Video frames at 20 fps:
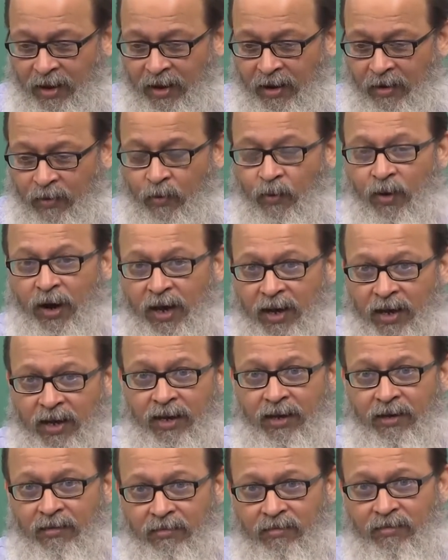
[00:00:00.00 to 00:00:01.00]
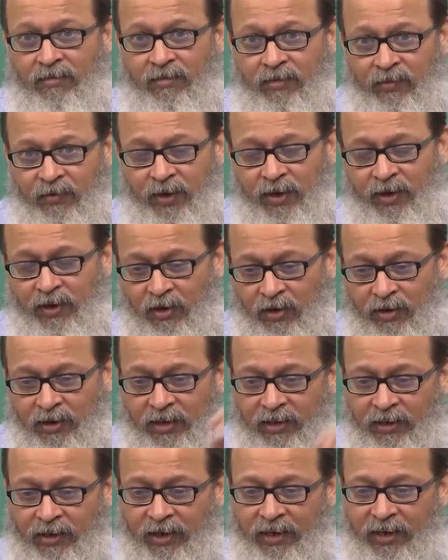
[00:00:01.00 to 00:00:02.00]
Why? We will talk
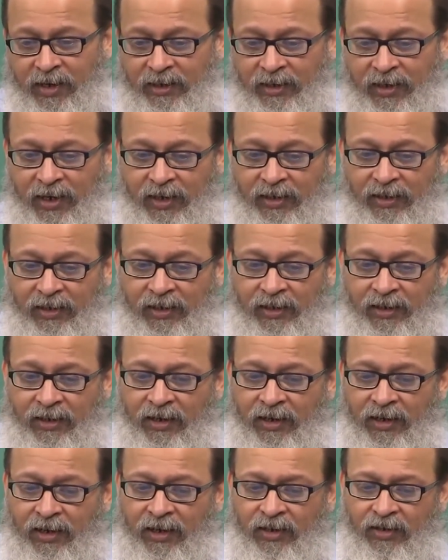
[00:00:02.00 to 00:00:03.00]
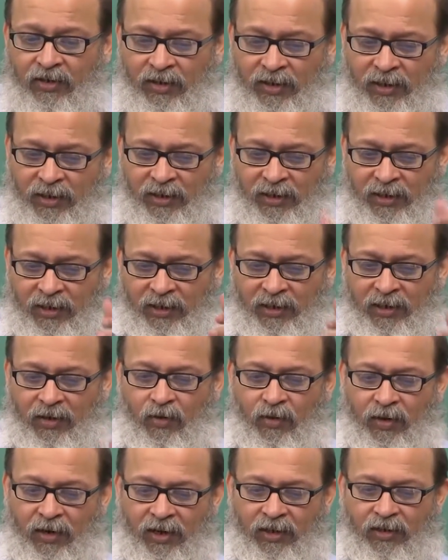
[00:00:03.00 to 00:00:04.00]
in the next lecture. So, this is the
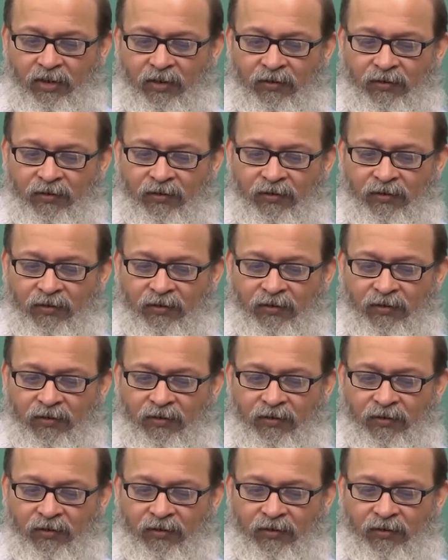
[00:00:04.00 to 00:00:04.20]
whole list of